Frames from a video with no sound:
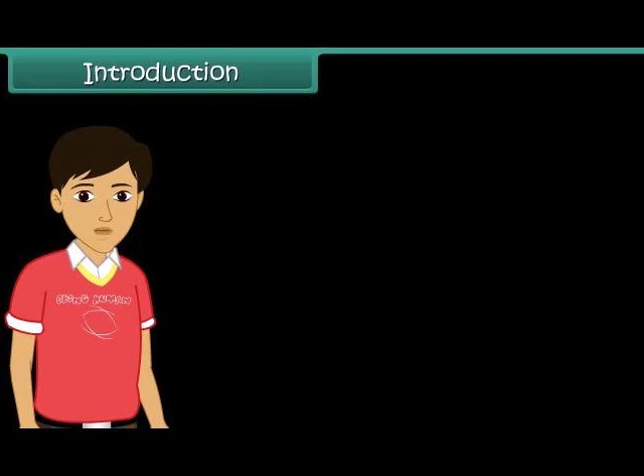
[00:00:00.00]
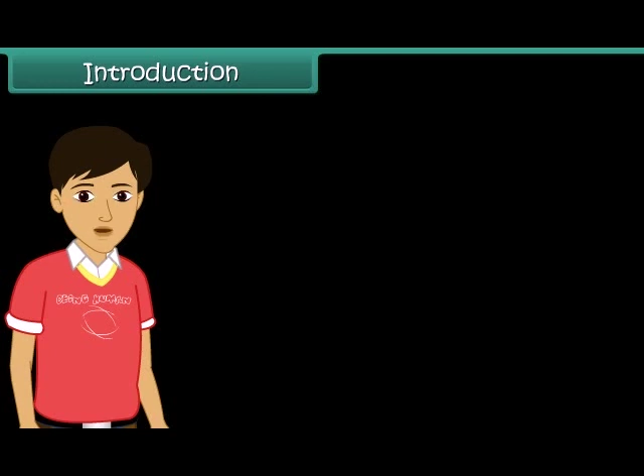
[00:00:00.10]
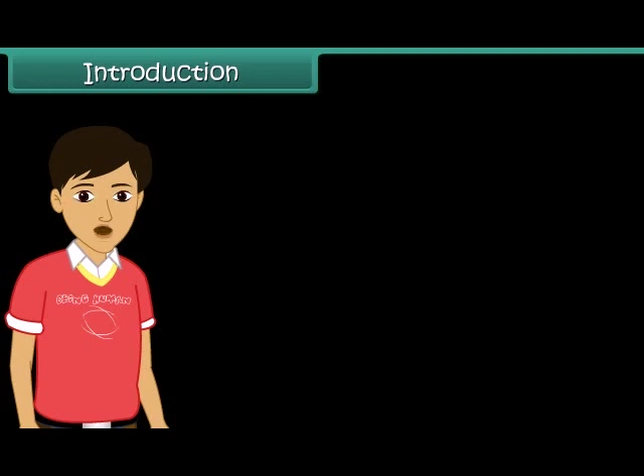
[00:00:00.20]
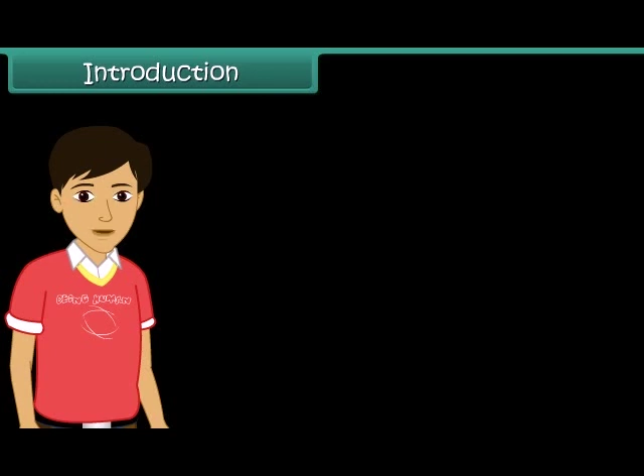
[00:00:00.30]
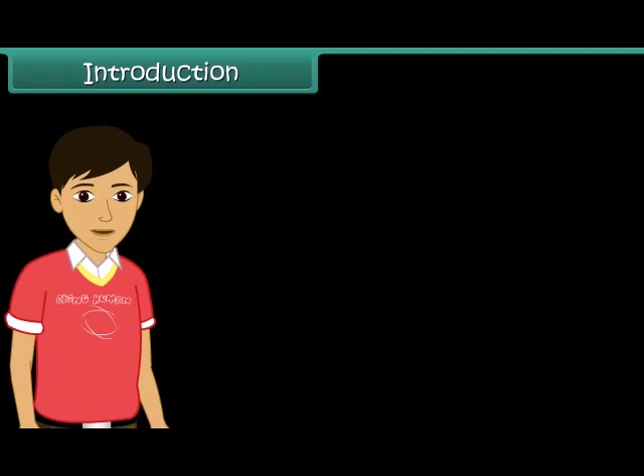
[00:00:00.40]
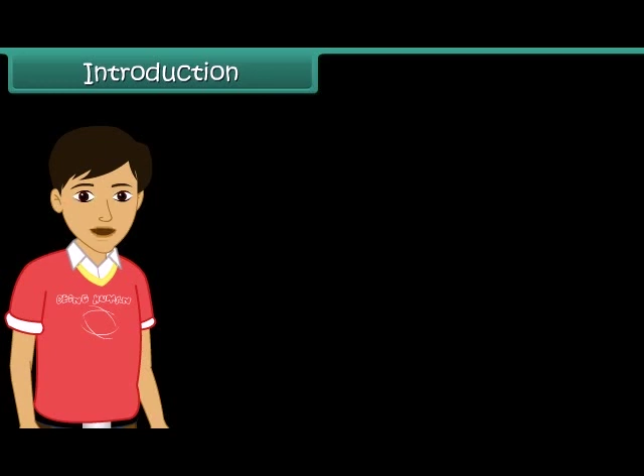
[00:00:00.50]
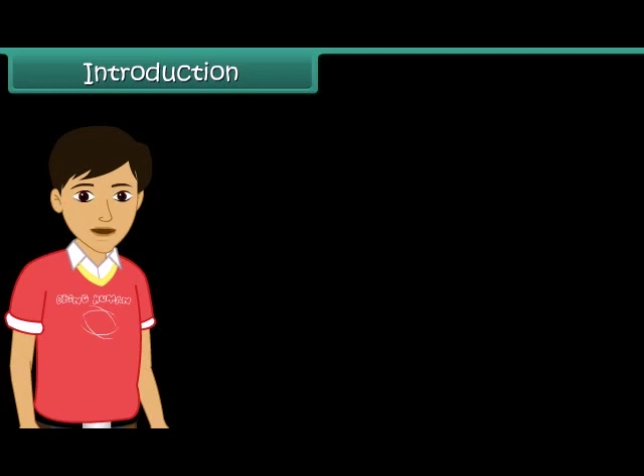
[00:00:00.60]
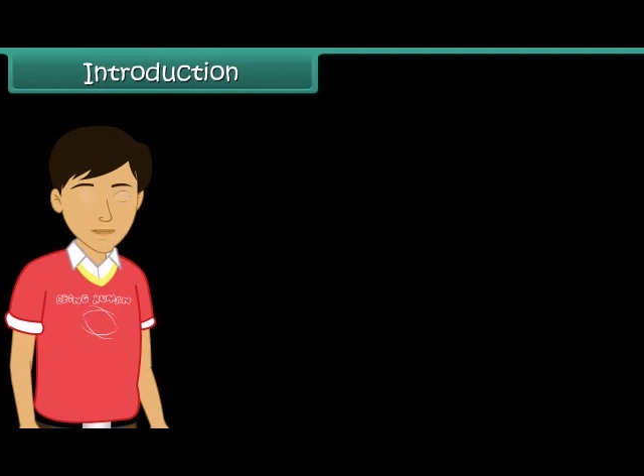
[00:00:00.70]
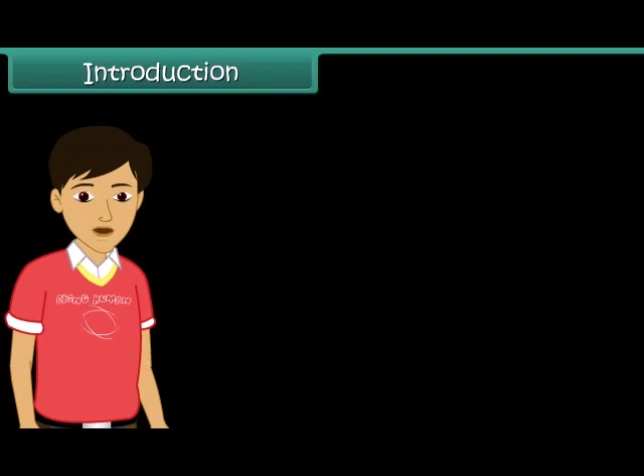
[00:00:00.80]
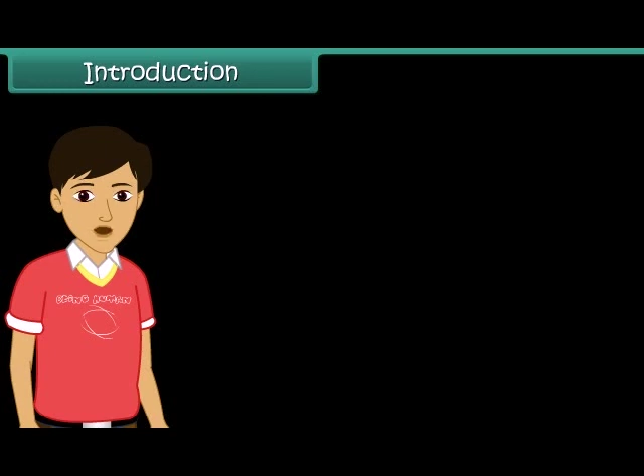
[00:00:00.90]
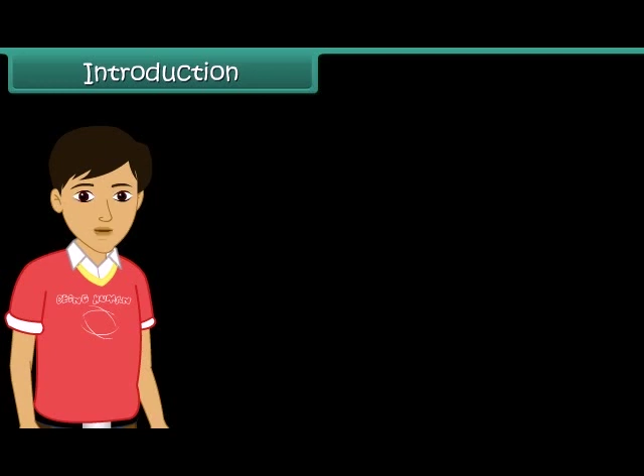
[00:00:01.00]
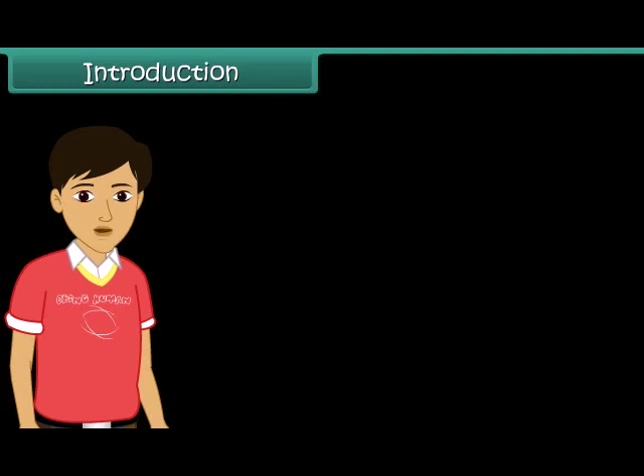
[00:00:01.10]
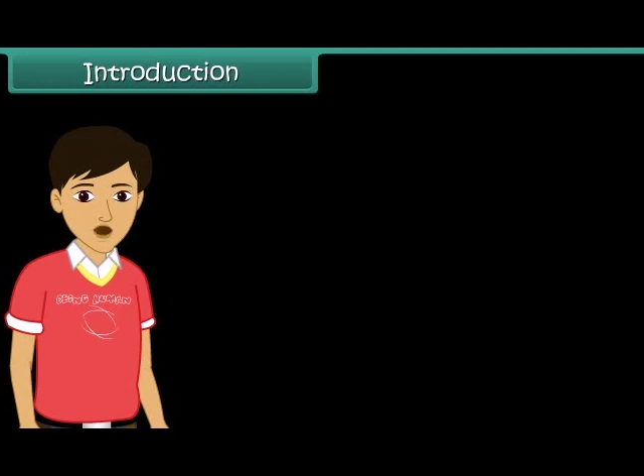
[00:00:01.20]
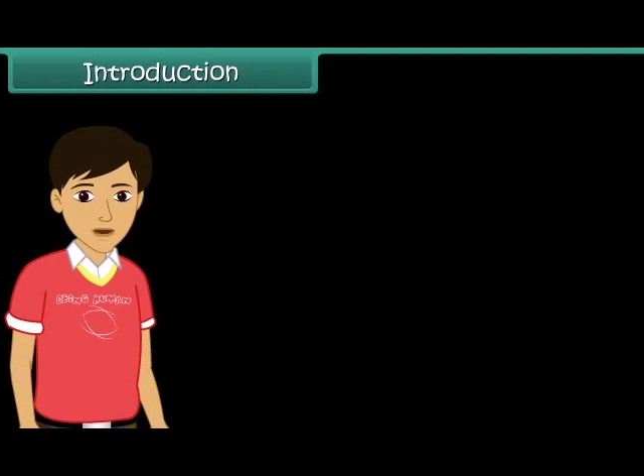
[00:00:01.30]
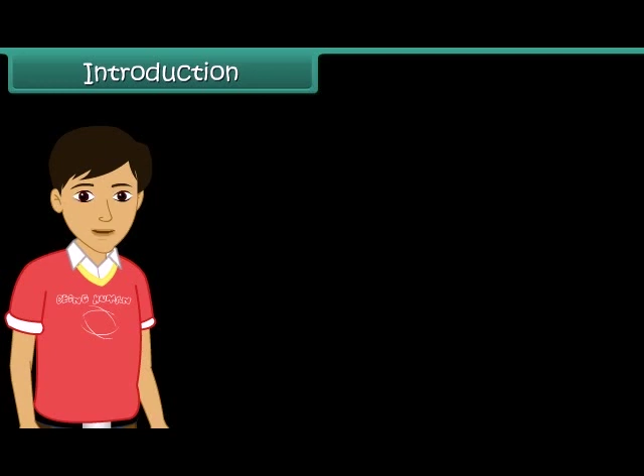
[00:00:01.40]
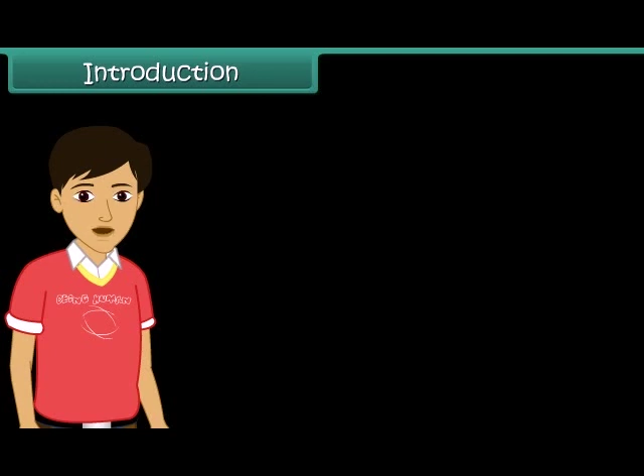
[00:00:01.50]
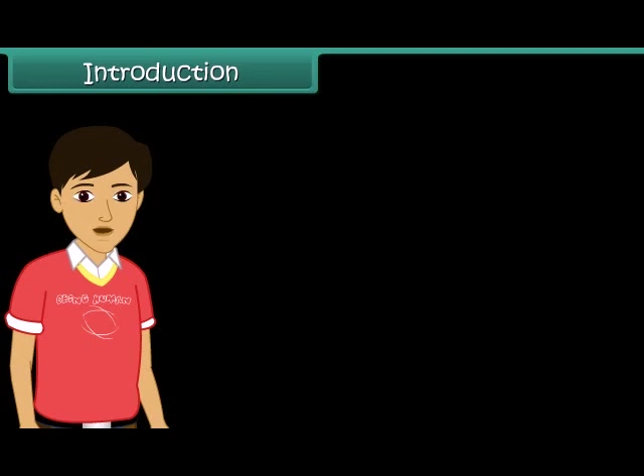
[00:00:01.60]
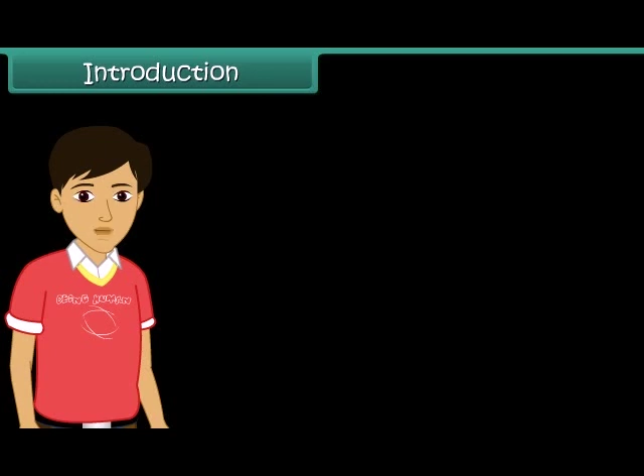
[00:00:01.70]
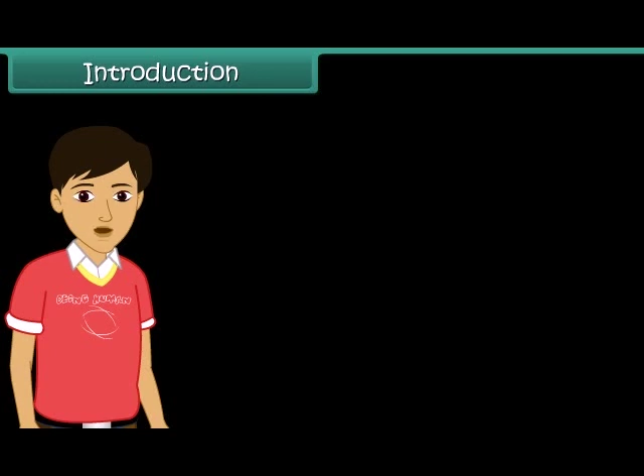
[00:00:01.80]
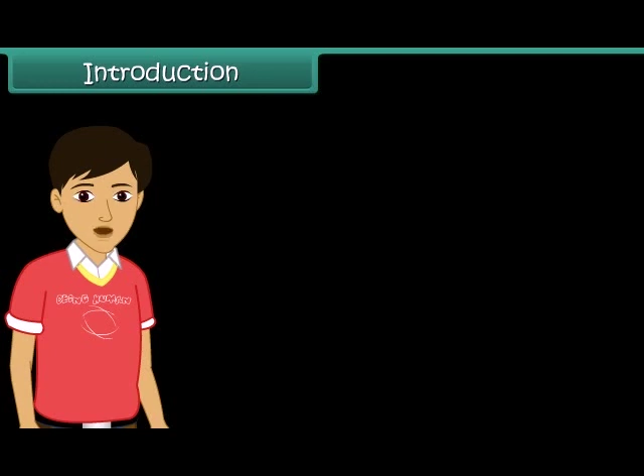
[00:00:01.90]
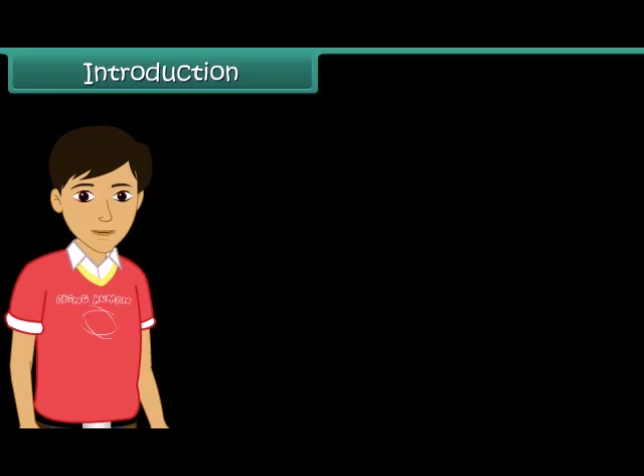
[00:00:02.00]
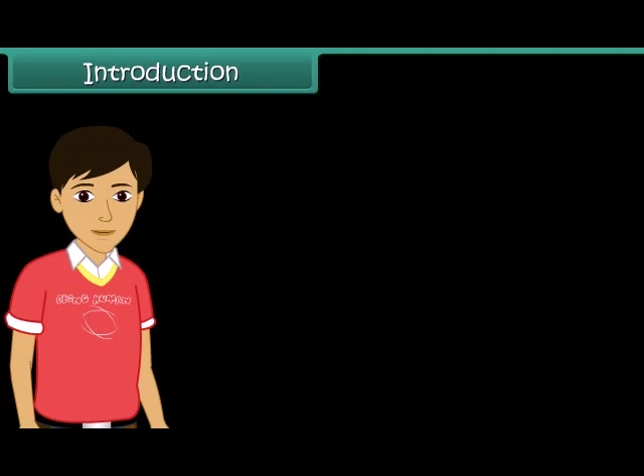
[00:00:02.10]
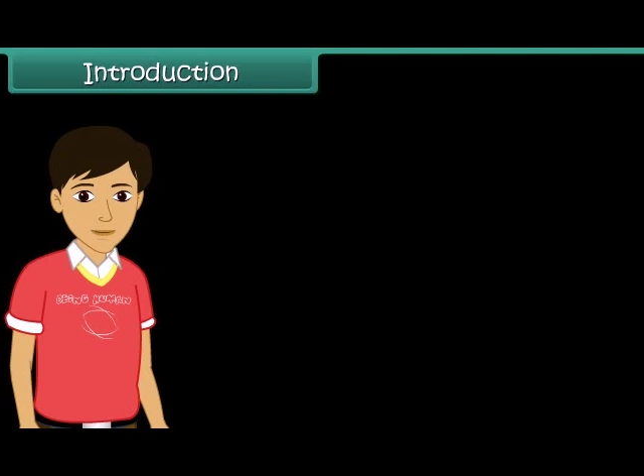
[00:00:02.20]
and is necessary for their survival?